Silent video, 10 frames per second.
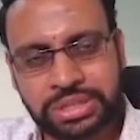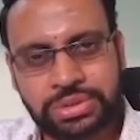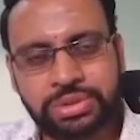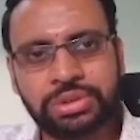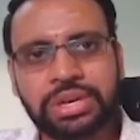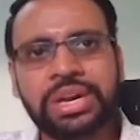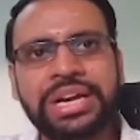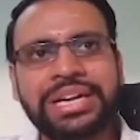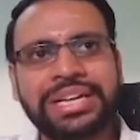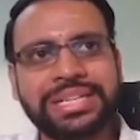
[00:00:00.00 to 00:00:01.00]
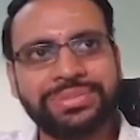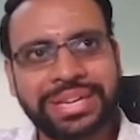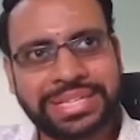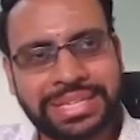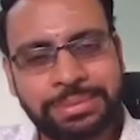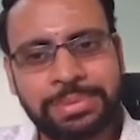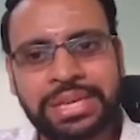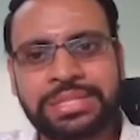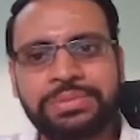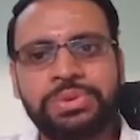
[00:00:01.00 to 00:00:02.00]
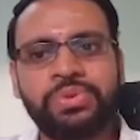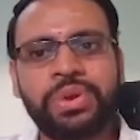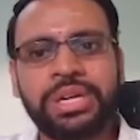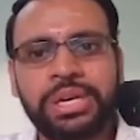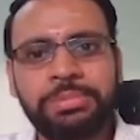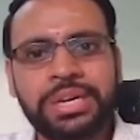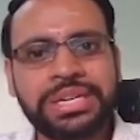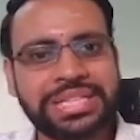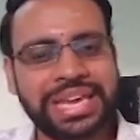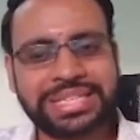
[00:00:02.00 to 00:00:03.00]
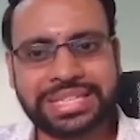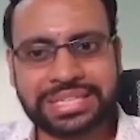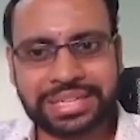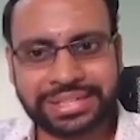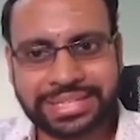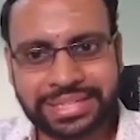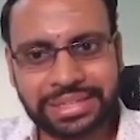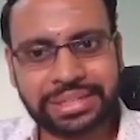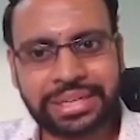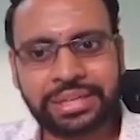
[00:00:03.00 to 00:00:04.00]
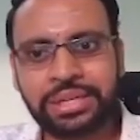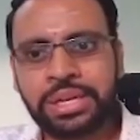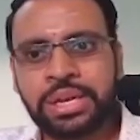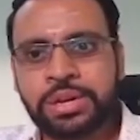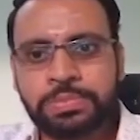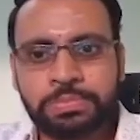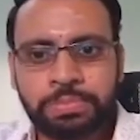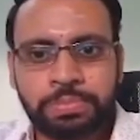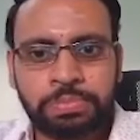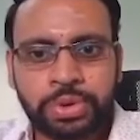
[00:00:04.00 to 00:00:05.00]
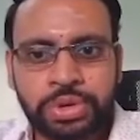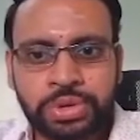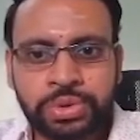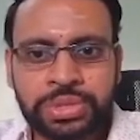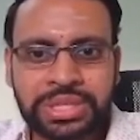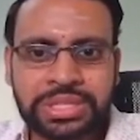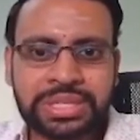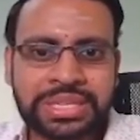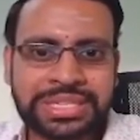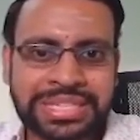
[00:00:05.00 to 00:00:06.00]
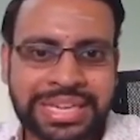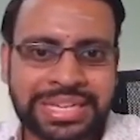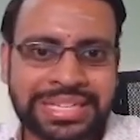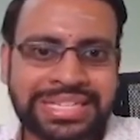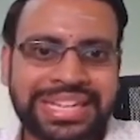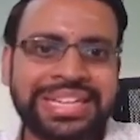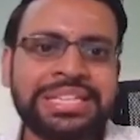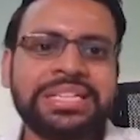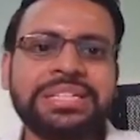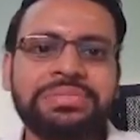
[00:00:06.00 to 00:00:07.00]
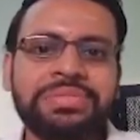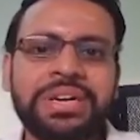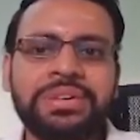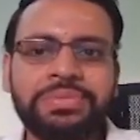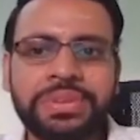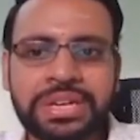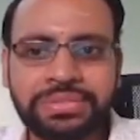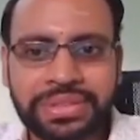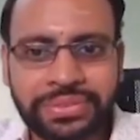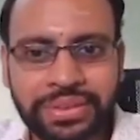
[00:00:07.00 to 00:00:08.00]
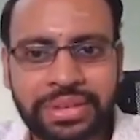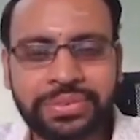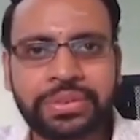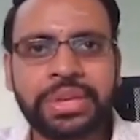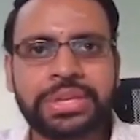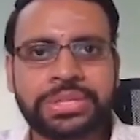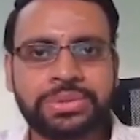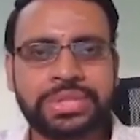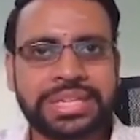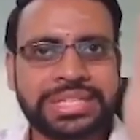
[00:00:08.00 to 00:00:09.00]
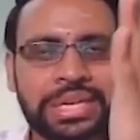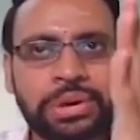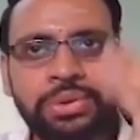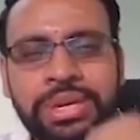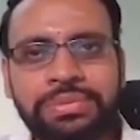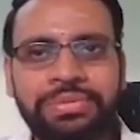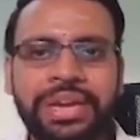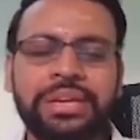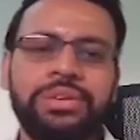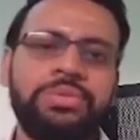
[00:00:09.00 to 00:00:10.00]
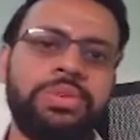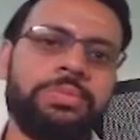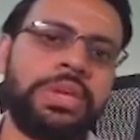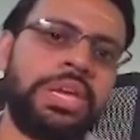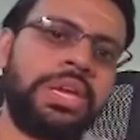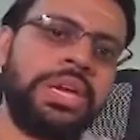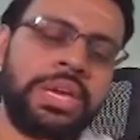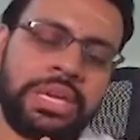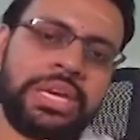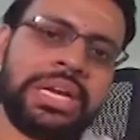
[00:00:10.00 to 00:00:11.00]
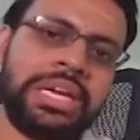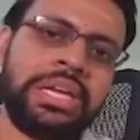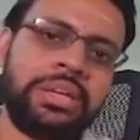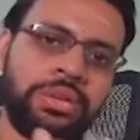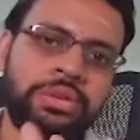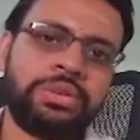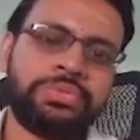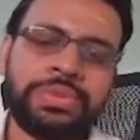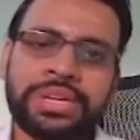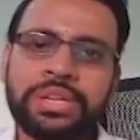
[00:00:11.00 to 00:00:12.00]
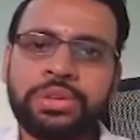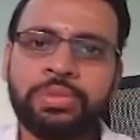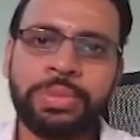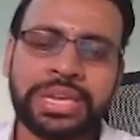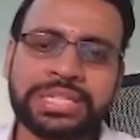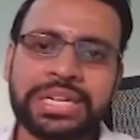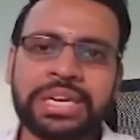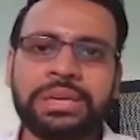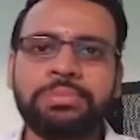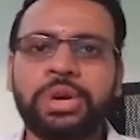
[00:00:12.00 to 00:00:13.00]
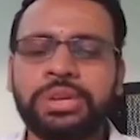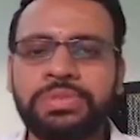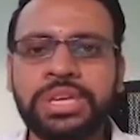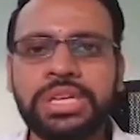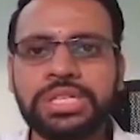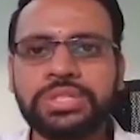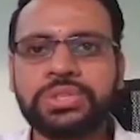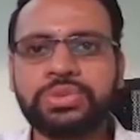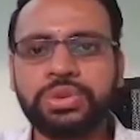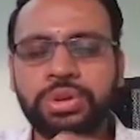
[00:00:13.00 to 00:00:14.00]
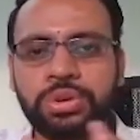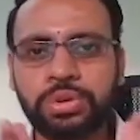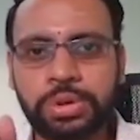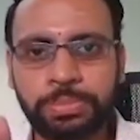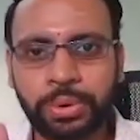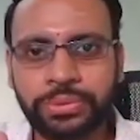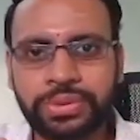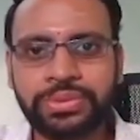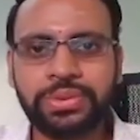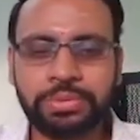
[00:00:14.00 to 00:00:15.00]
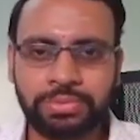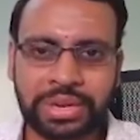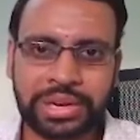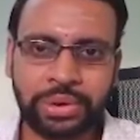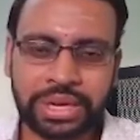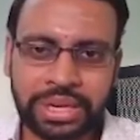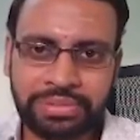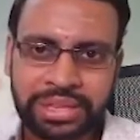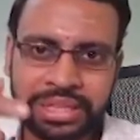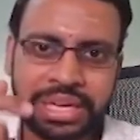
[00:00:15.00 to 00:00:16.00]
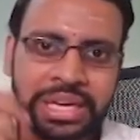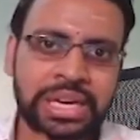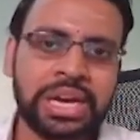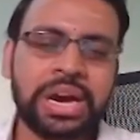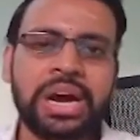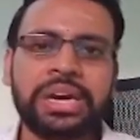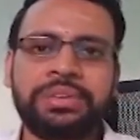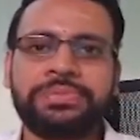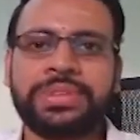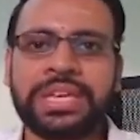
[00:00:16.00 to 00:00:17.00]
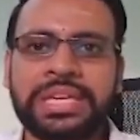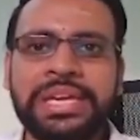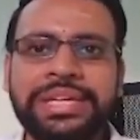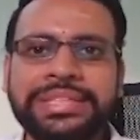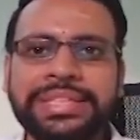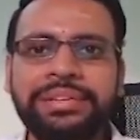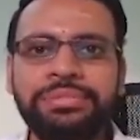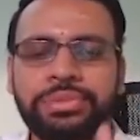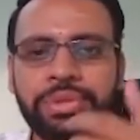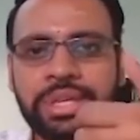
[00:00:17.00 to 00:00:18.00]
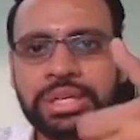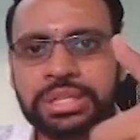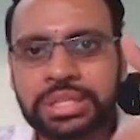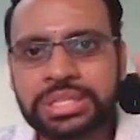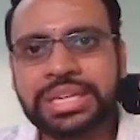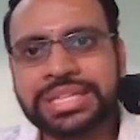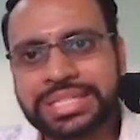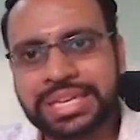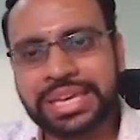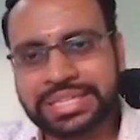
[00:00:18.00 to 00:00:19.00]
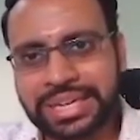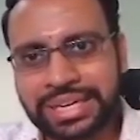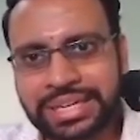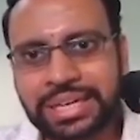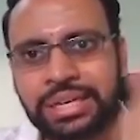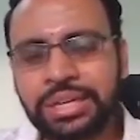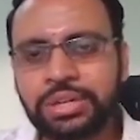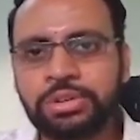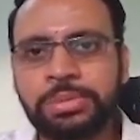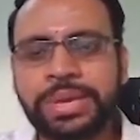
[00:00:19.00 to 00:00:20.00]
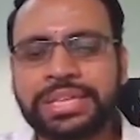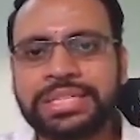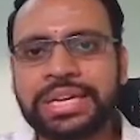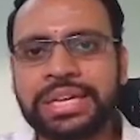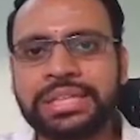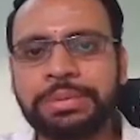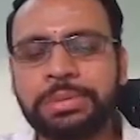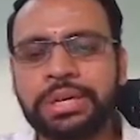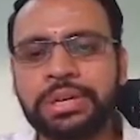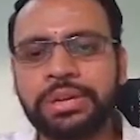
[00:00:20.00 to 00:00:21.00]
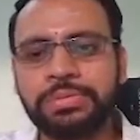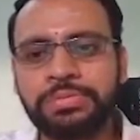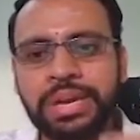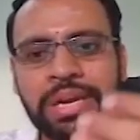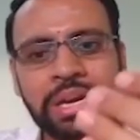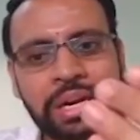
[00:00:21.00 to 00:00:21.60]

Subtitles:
you could call it as yz planes if you wanted, because x is constant there, produces signals at different frequencies. So that's how in fact you would be getting, further you make certain modifications to your whole process while you are giving the RF signal itself, so that this gets excited, will be exciting that particular field,